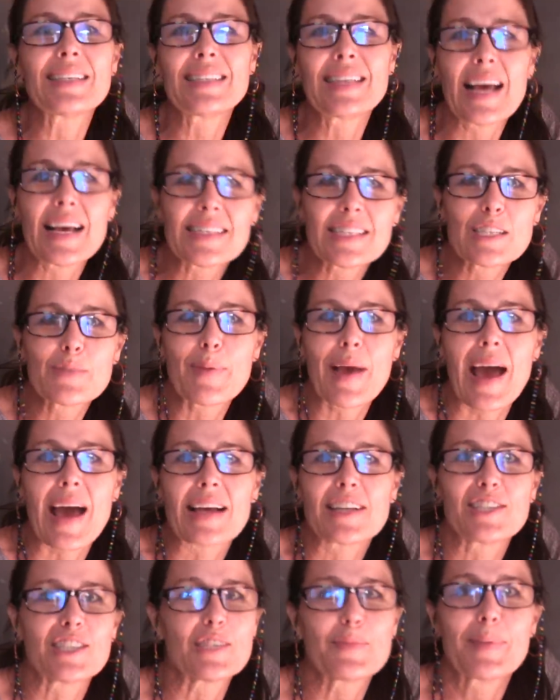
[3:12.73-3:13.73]
test
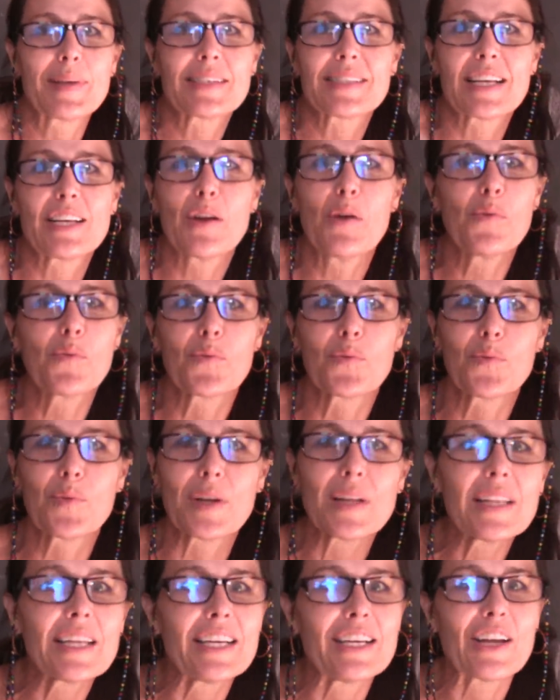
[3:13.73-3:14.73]
patch, is because I don't
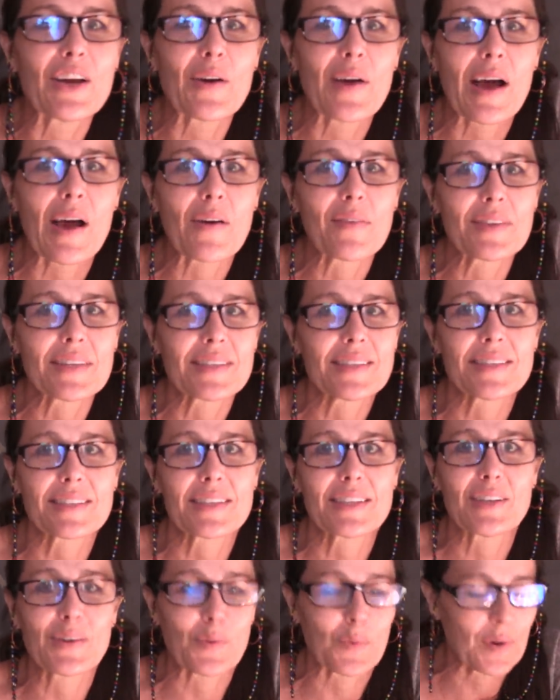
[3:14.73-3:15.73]
really know how this is
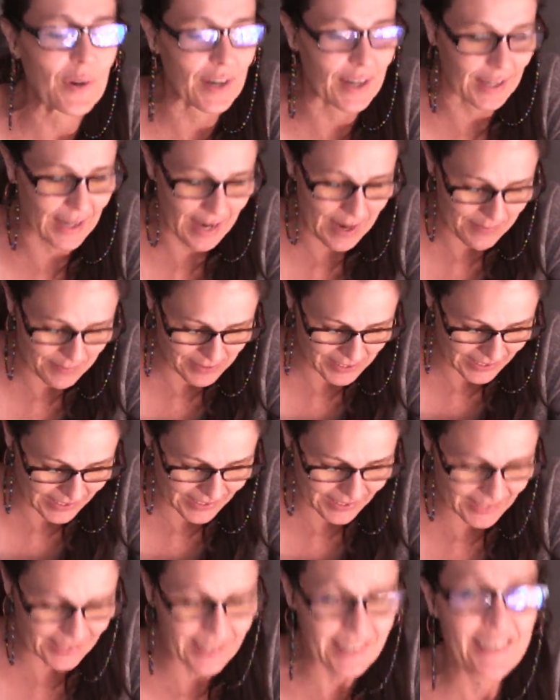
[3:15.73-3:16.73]
gonna work.
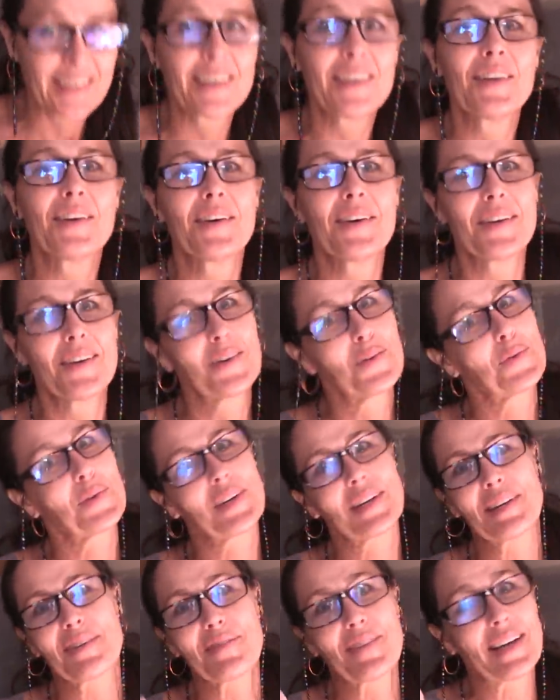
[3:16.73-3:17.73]
We're
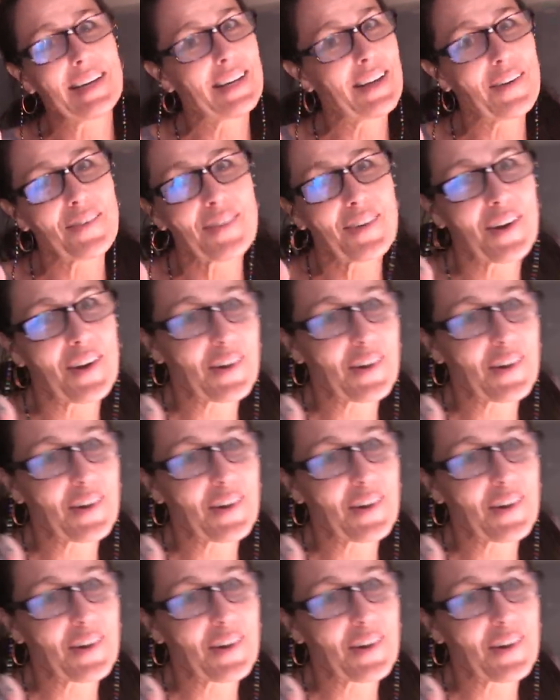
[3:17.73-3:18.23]
gonna find out the